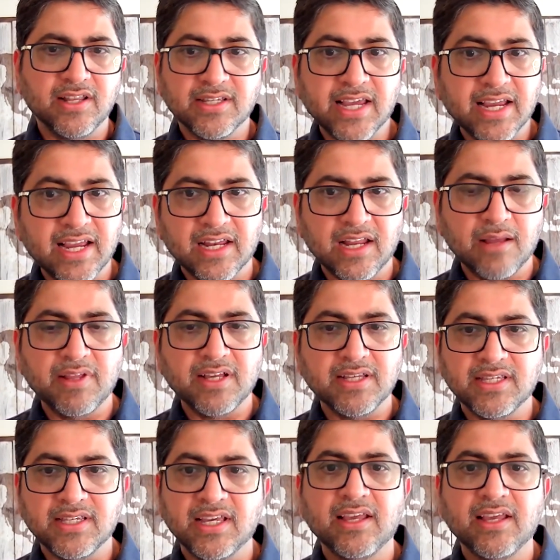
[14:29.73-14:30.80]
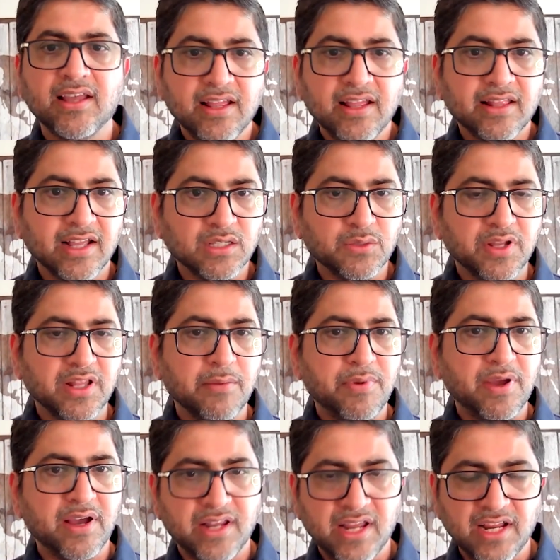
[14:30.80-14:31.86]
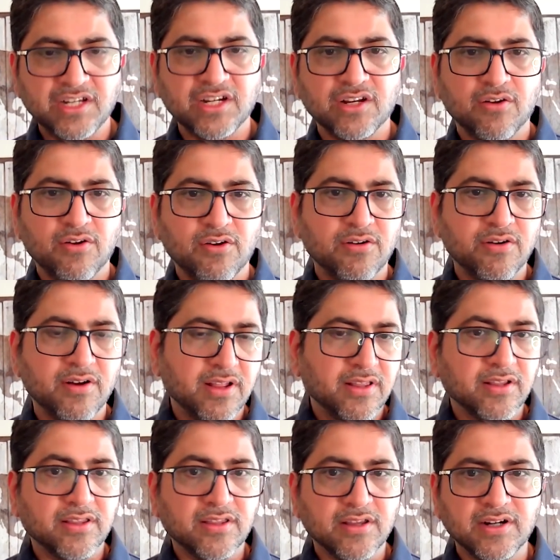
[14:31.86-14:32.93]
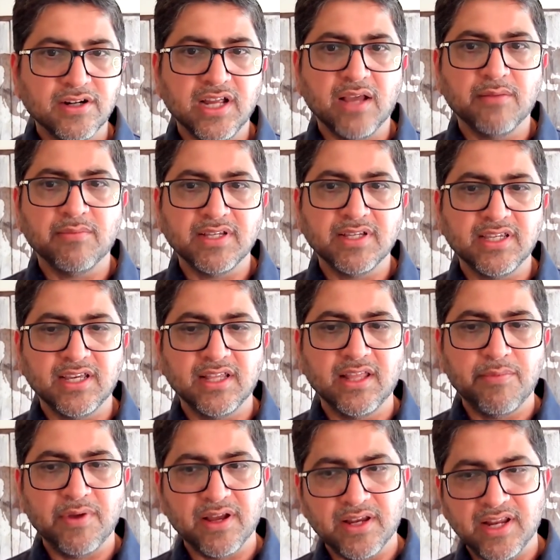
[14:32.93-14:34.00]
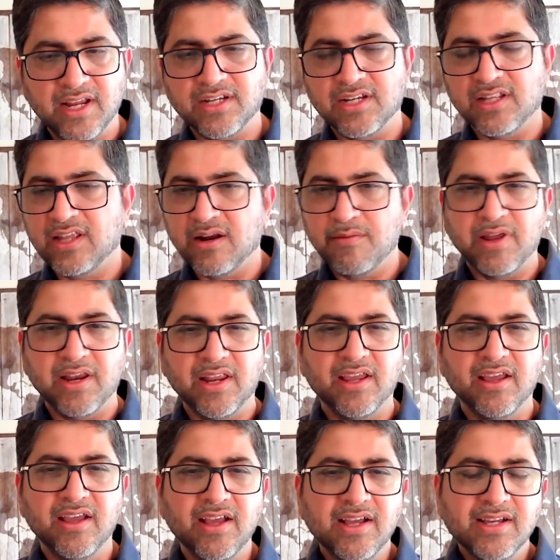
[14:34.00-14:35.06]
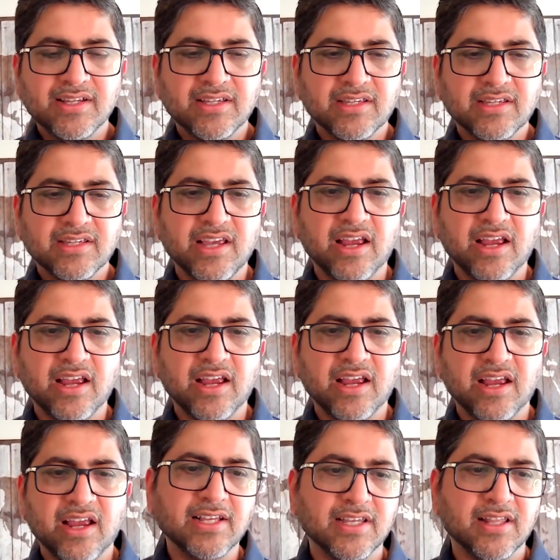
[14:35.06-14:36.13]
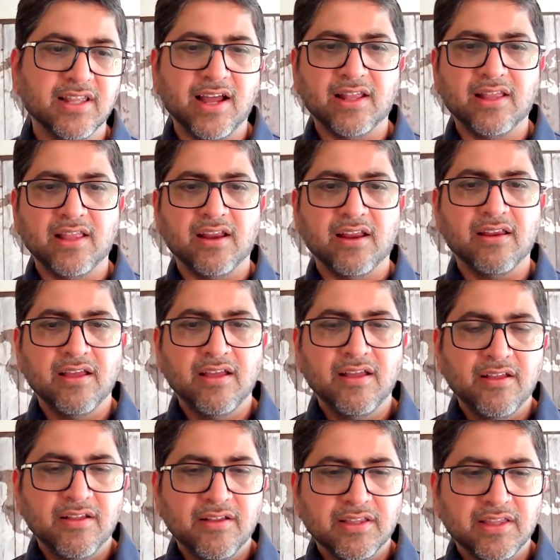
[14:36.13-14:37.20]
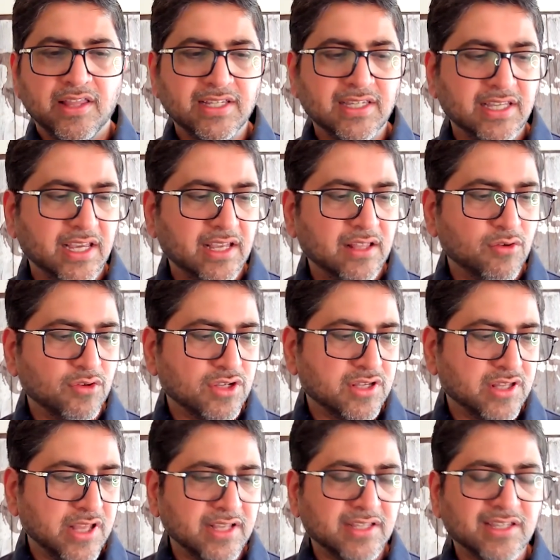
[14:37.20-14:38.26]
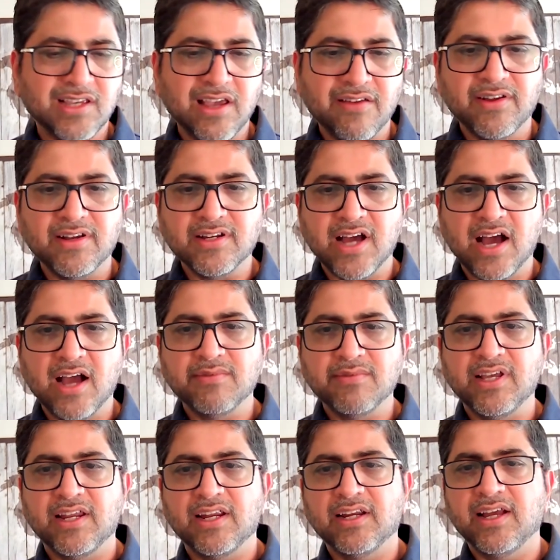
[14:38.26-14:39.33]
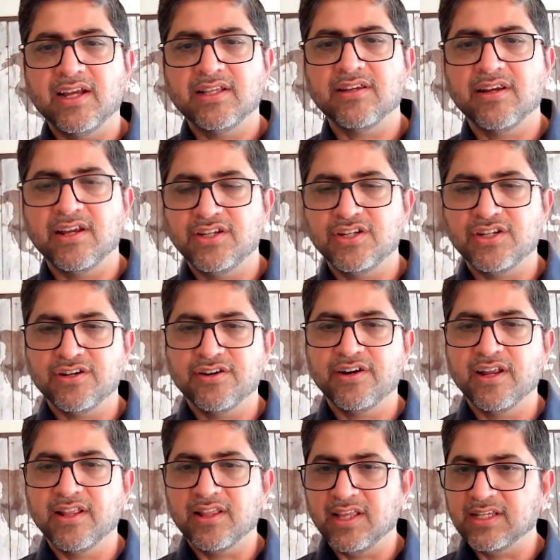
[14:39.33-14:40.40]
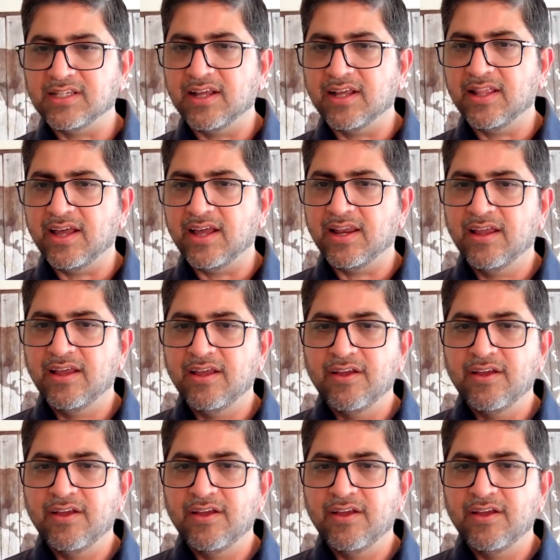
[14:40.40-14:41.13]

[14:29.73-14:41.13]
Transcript: The second time they see, that's where they pay attention. Or the third time they see, they pay attention. There are many scientific things in that they see those things 7 times, then it gets registered and things like that.